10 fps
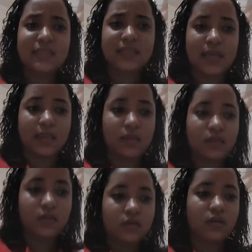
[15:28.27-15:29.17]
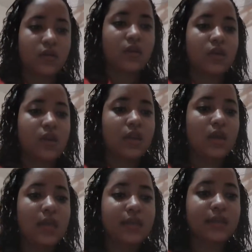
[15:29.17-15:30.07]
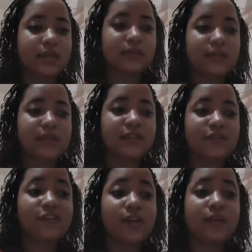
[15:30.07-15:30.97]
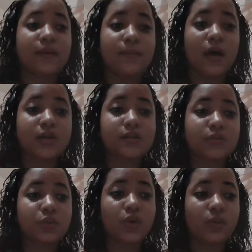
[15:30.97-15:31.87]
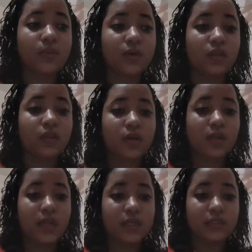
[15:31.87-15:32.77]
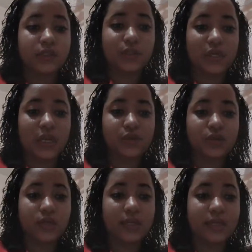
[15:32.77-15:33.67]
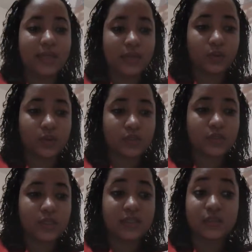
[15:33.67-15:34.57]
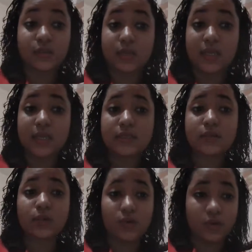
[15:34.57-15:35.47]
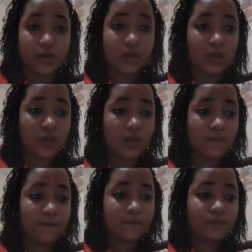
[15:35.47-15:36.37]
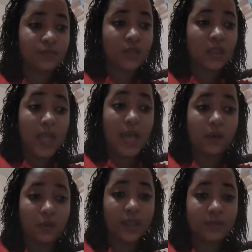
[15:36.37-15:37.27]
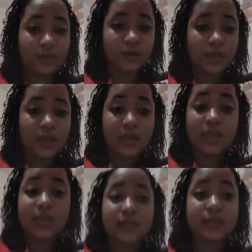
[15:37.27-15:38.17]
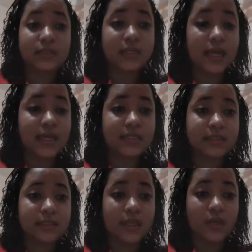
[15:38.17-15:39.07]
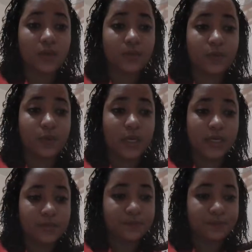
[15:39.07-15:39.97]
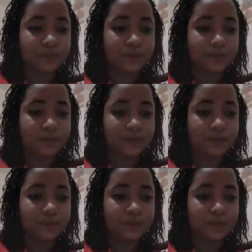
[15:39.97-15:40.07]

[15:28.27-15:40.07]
said, English is far the most global and international language in today's world. However, it is not the number one,